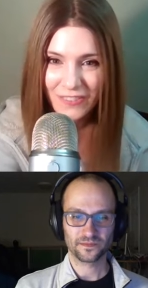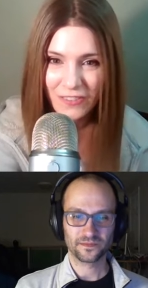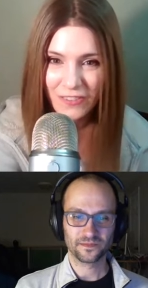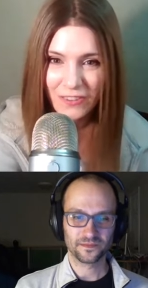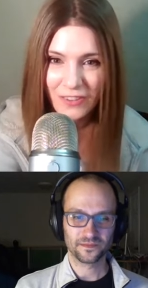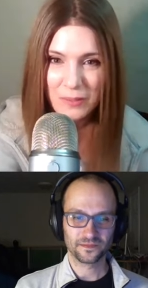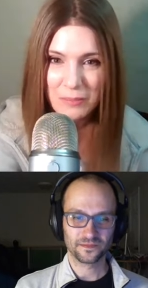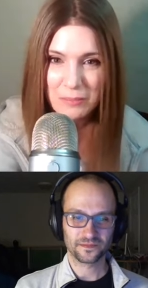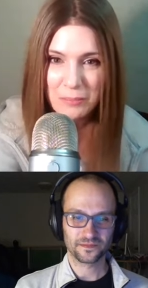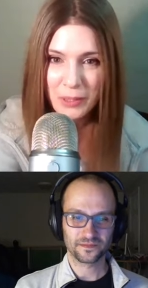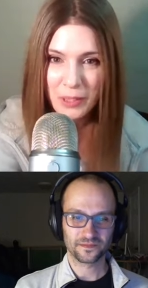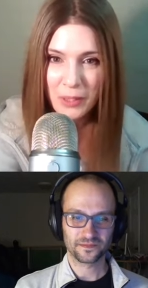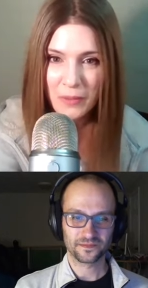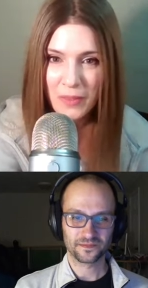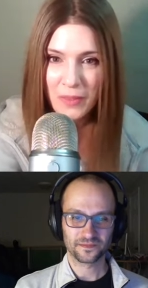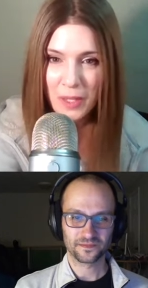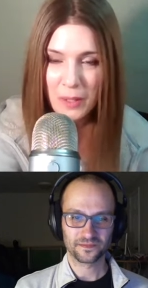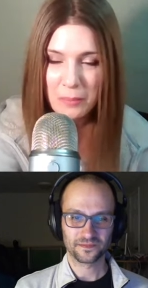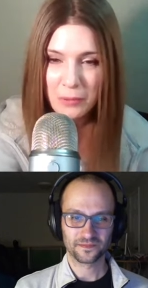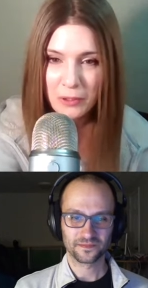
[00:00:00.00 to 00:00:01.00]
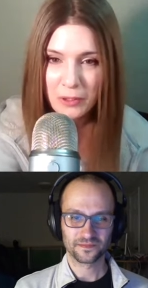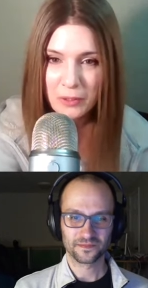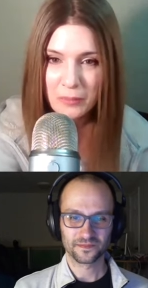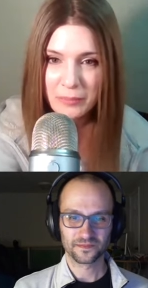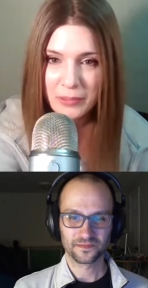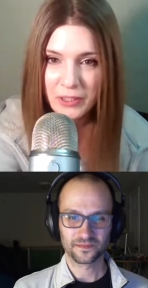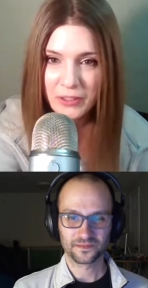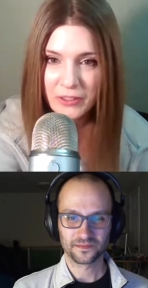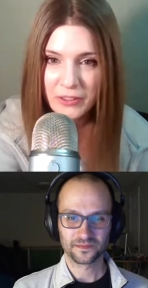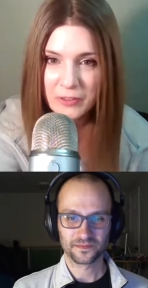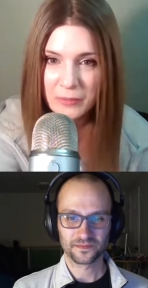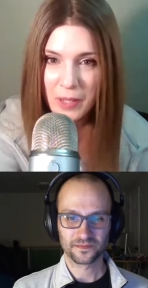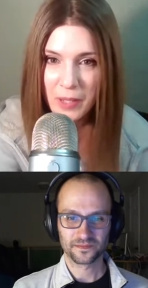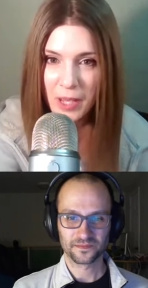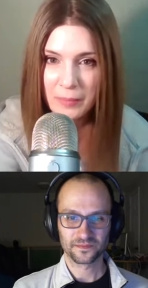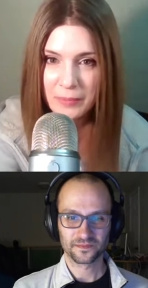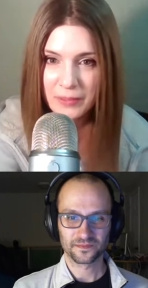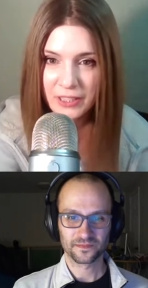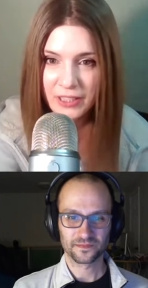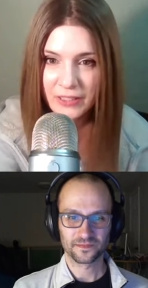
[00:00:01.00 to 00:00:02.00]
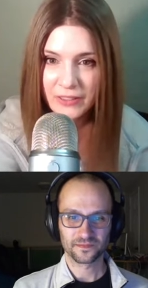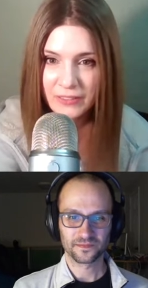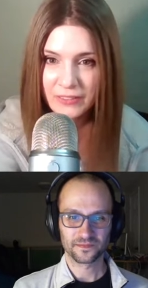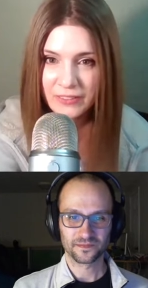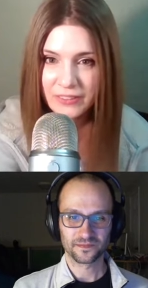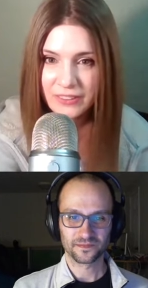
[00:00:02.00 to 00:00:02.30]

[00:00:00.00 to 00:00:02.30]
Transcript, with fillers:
Speaker 1: well, that bu that bullet bullet's popping out.